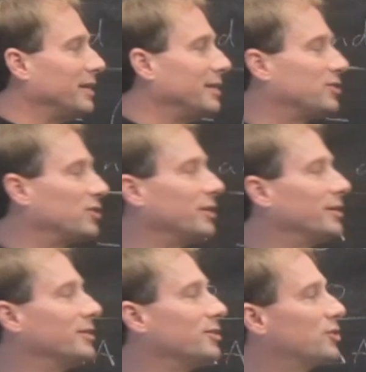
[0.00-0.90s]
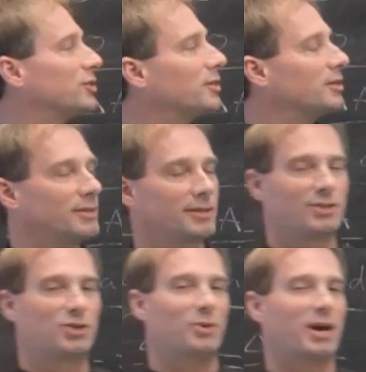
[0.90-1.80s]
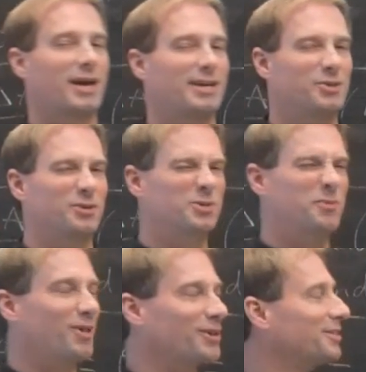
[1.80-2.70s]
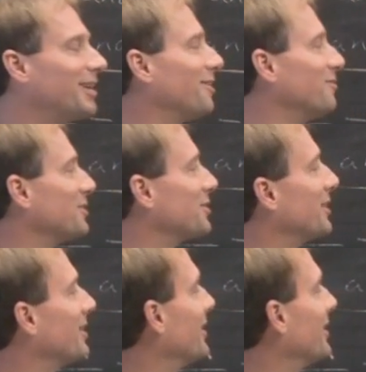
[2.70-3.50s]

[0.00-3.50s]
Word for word: each inch that you add to a smaller television.